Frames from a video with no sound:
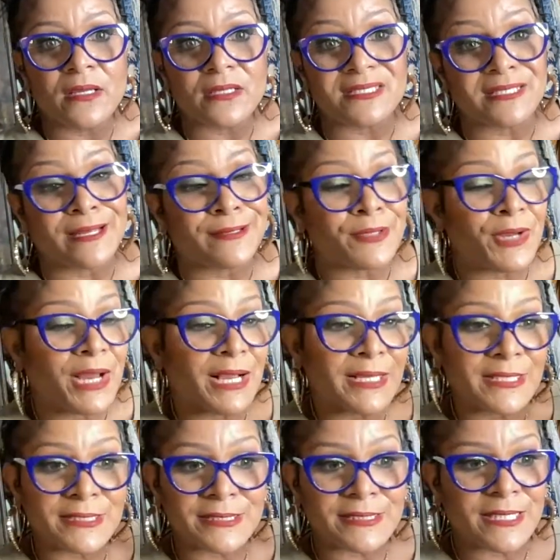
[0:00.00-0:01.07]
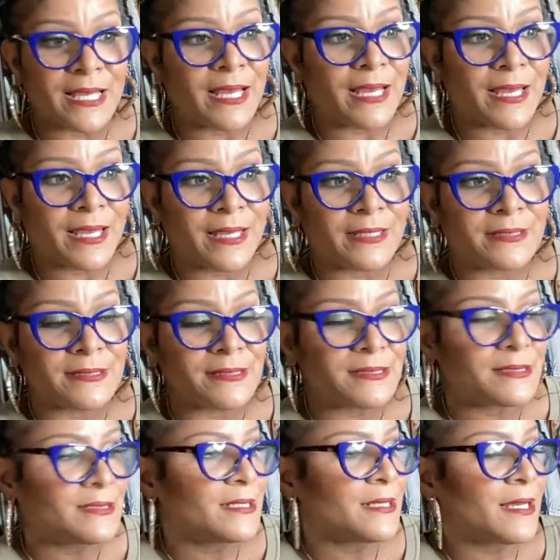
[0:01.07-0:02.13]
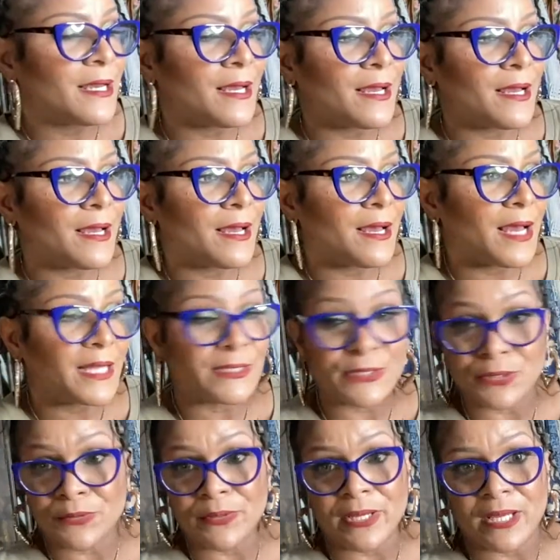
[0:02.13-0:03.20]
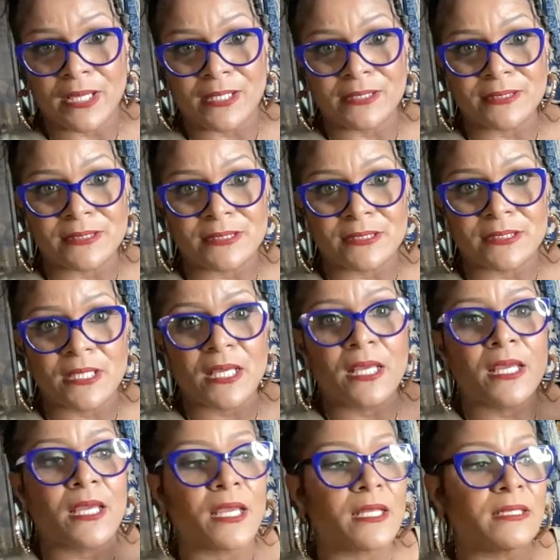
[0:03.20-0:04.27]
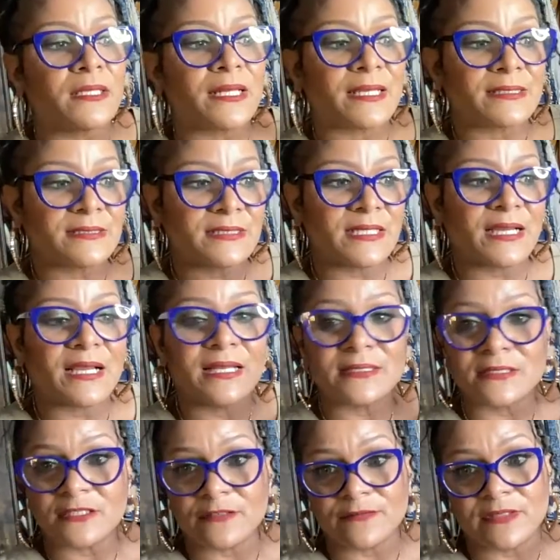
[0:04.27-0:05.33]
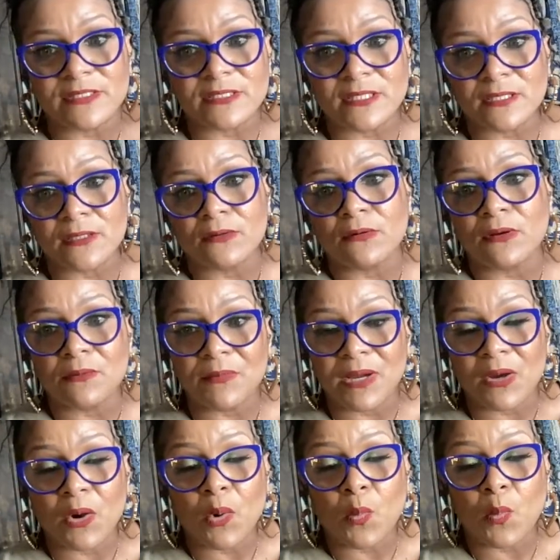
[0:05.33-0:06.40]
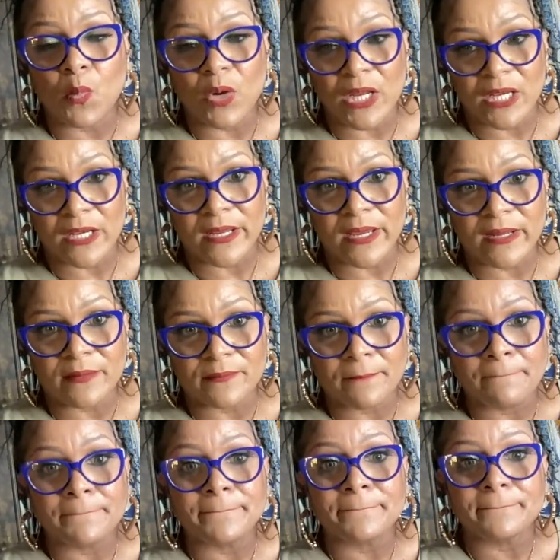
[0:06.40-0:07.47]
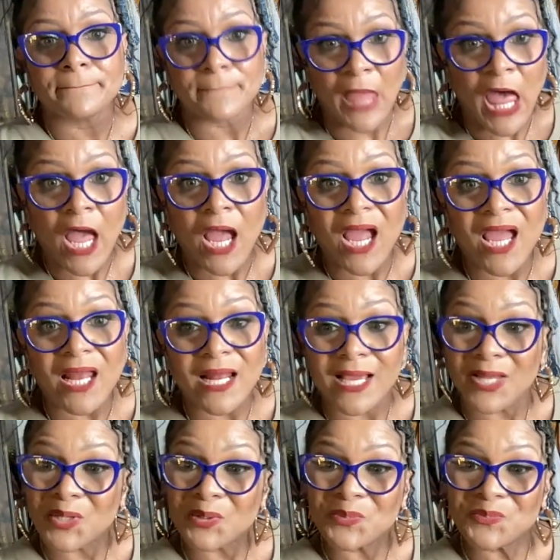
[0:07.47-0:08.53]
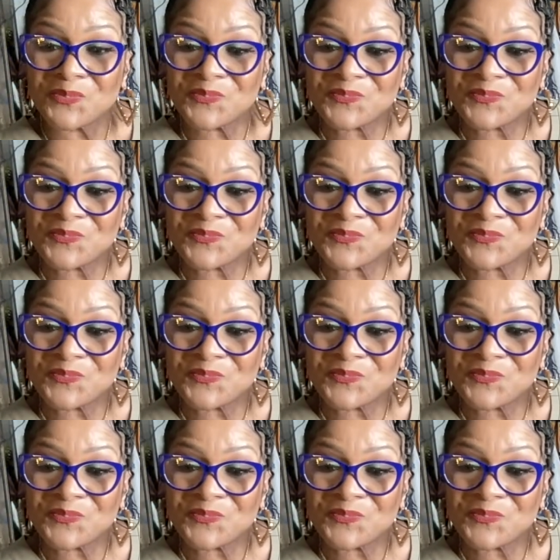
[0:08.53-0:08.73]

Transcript: because y'all know I consigns, I donate, and then like I said, I got stuff to go on more whatnot, and I gotta